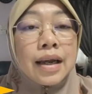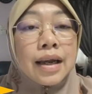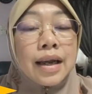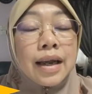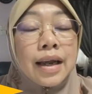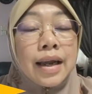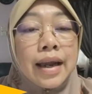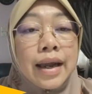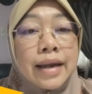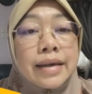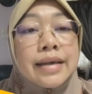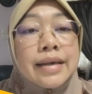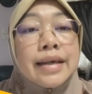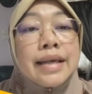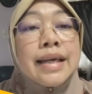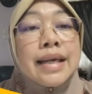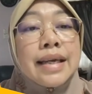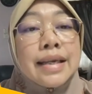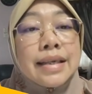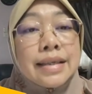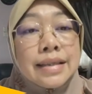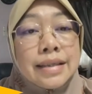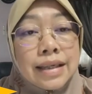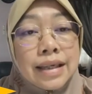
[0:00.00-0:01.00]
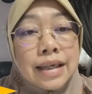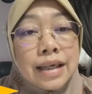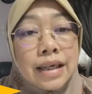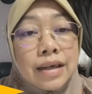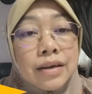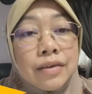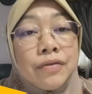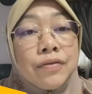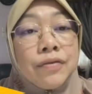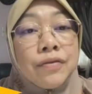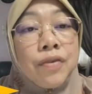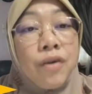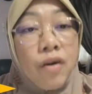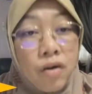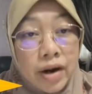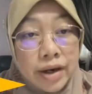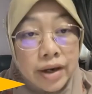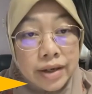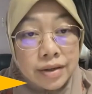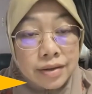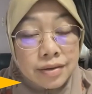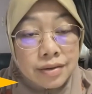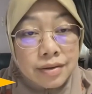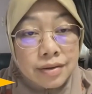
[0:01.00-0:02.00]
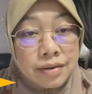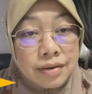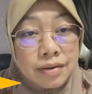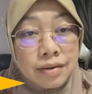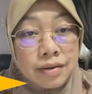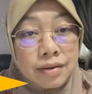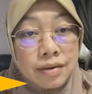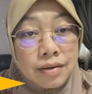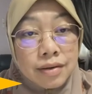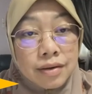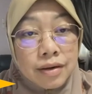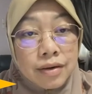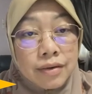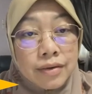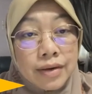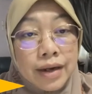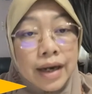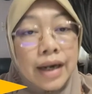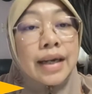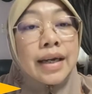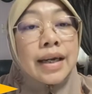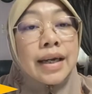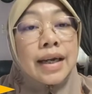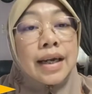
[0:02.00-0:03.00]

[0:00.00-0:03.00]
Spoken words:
an easy font. Alright?